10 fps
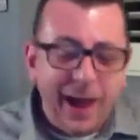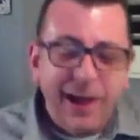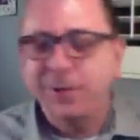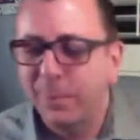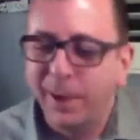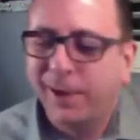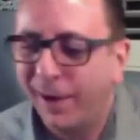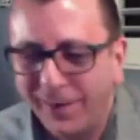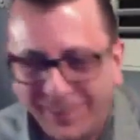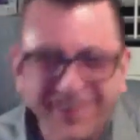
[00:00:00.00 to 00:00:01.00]
hey, it's
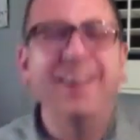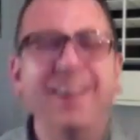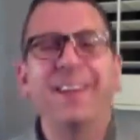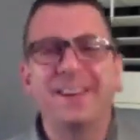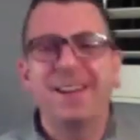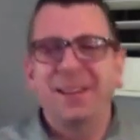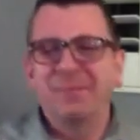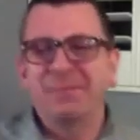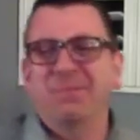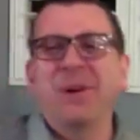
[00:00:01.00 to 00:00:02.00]
Mick here, you know, that kind
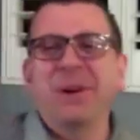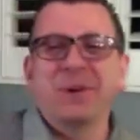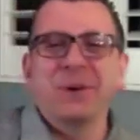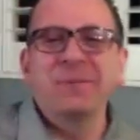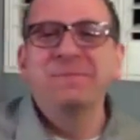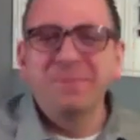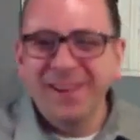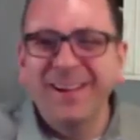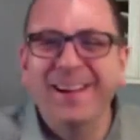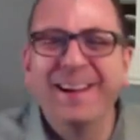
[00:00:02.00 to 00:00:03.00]
of thing. Wow.
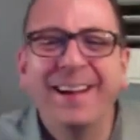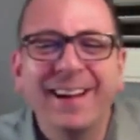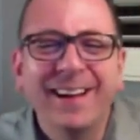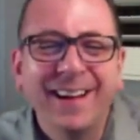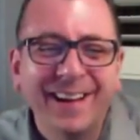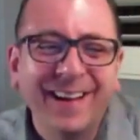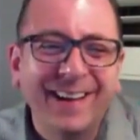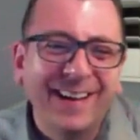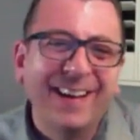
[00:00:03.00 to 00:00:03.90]
That's